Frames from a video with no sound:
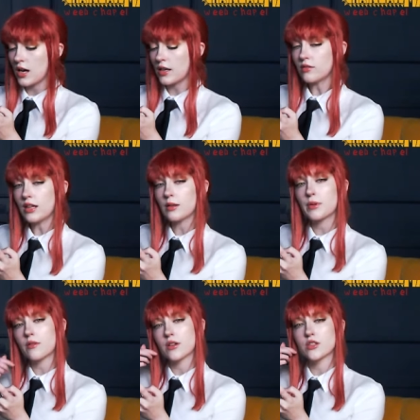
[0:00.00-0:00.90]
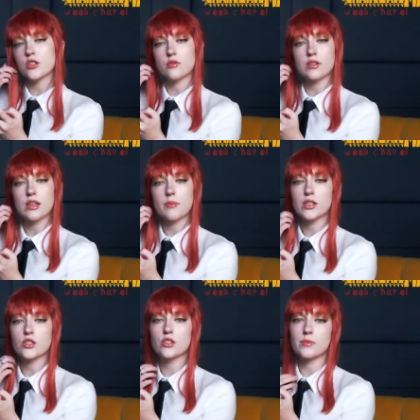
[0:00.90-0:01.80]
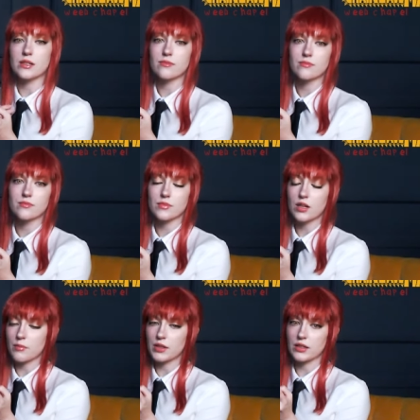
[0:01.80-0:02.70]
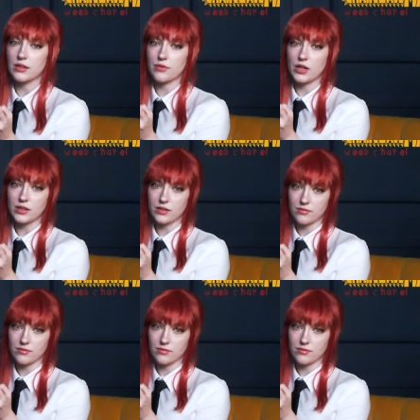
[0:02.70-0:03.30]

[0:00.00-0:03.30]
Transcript: I don't like being around children that much, to be completely frank.